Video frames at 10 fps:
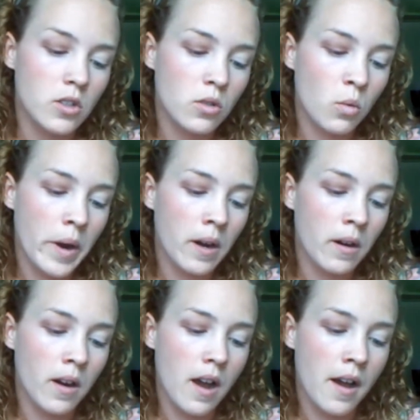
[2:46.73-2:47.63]
to
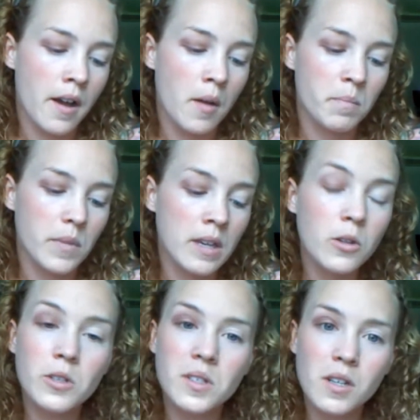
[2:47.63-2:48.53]
where it
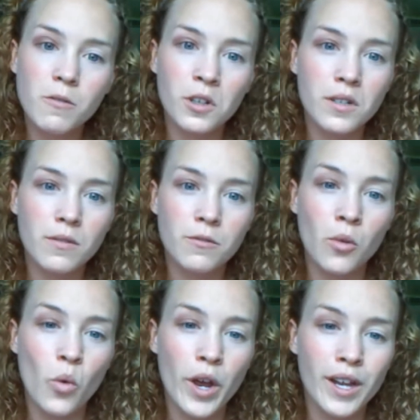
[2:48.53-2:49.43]
looks different
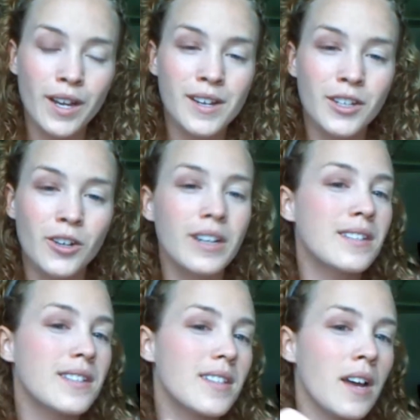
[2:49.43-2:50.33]
from when you're
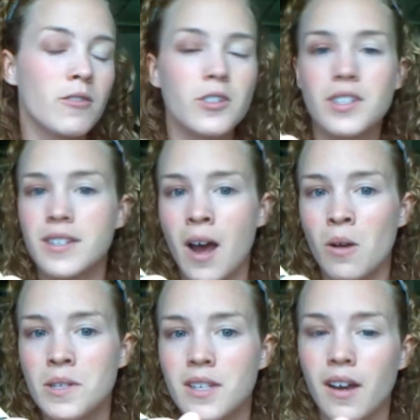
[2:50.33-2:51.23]
inside versus
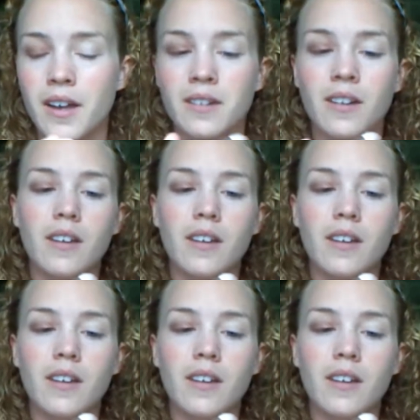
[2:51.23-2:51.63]
outside.